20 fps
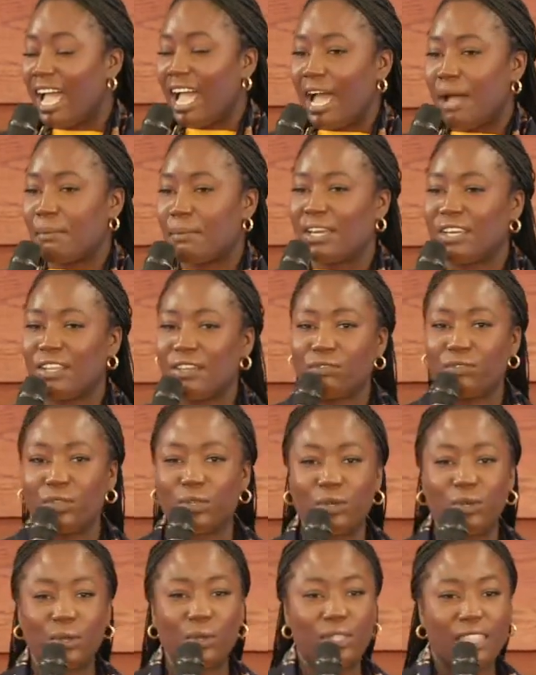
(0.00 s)
How many of
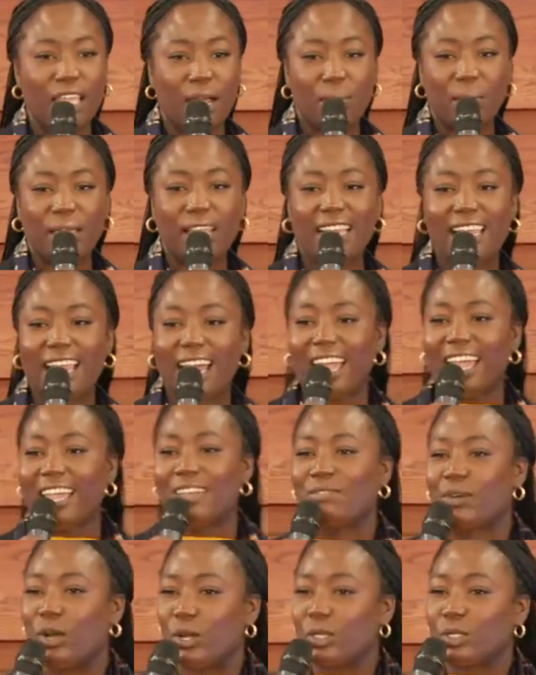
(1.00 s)
you know that we're
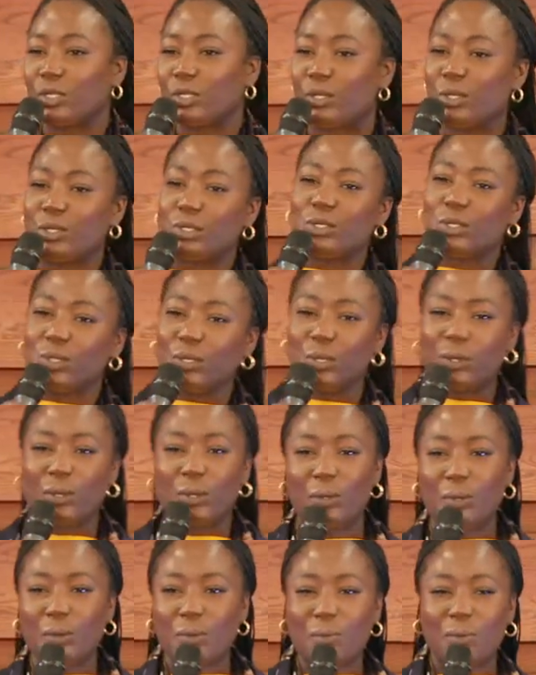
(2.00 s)
live on
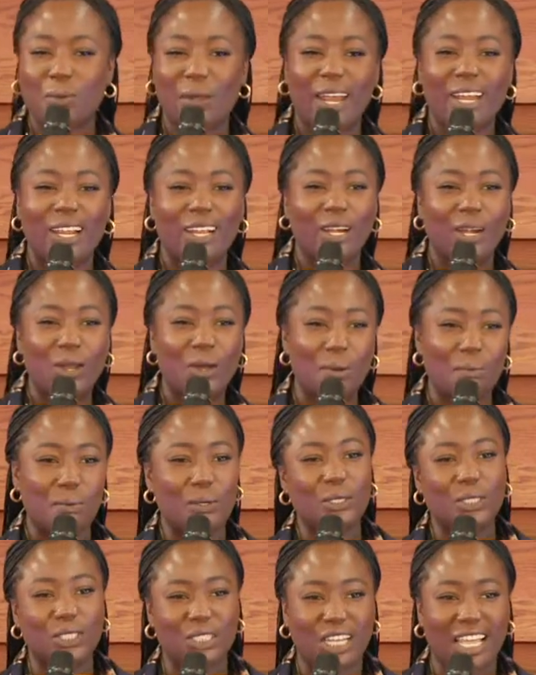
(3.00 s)
YouTube? We're a
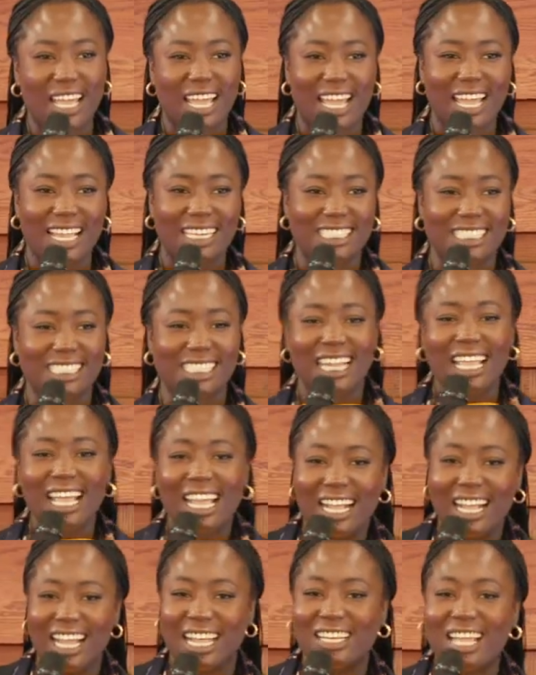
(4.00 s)
global church.
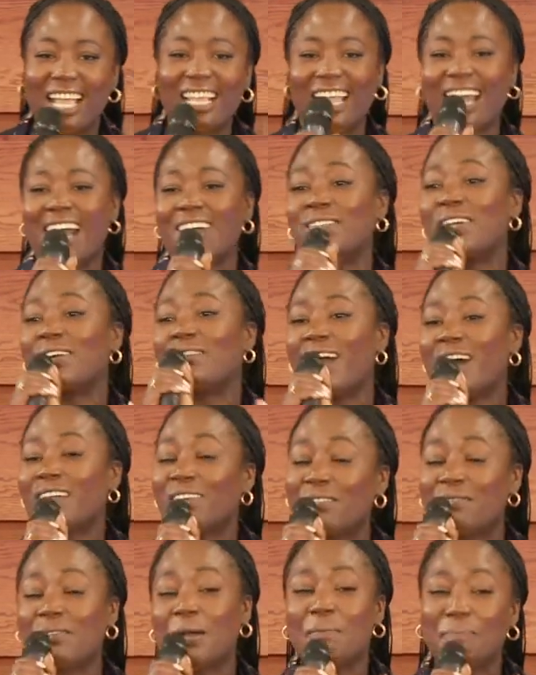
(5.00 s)
Can you have a
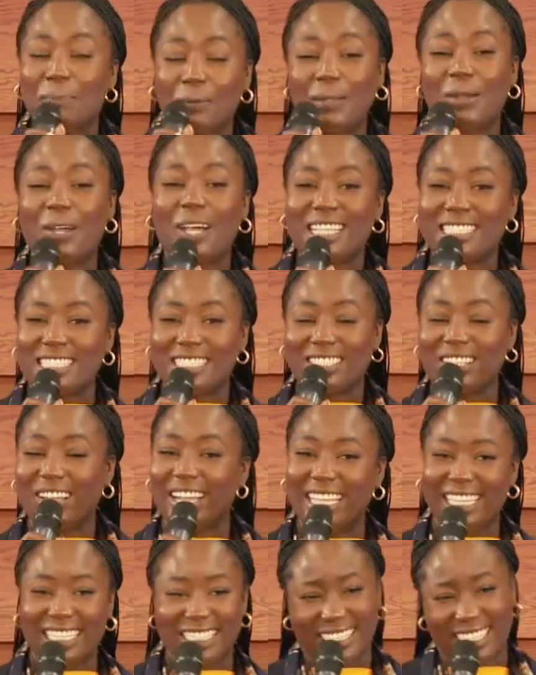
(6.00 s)
round of applause? It's
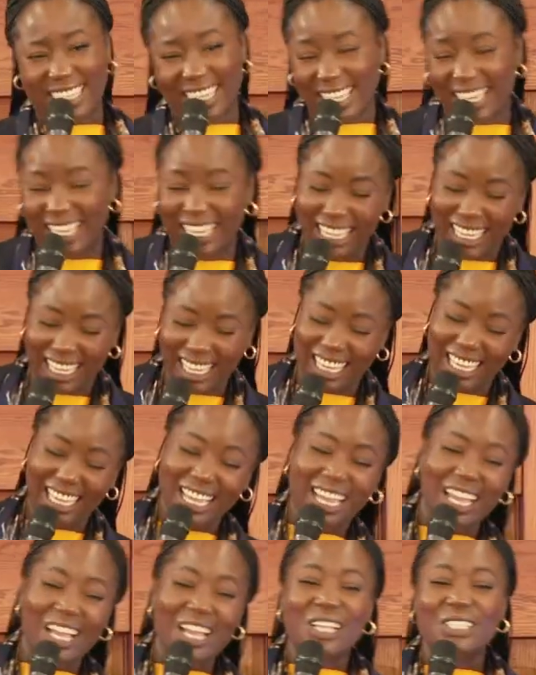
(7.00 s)
not easy
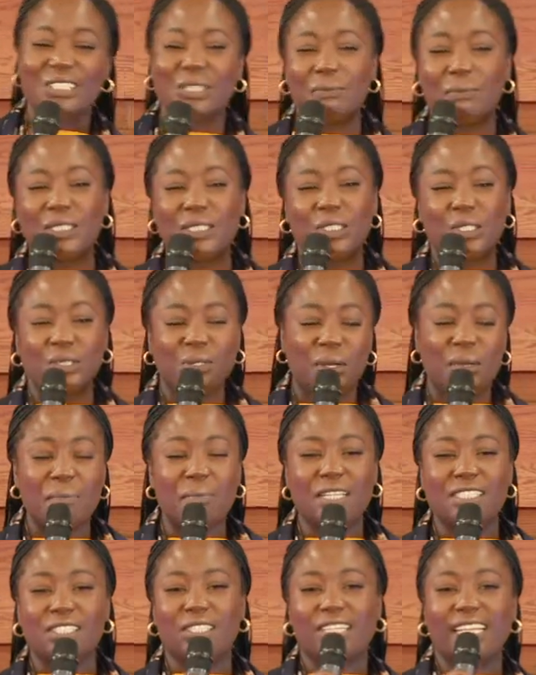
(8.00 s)
to be
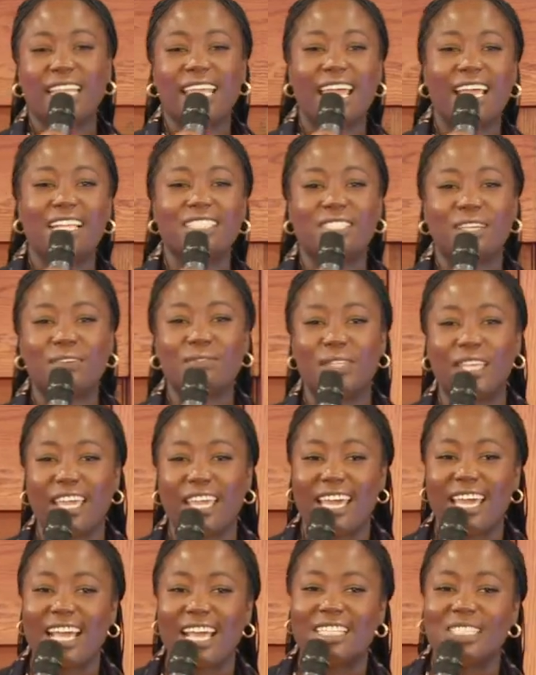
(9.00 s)
streaming to the ends of
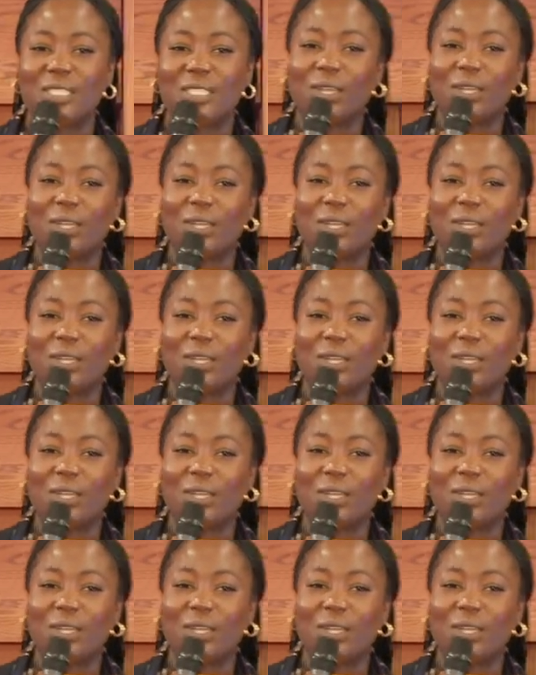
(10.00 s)
the earth.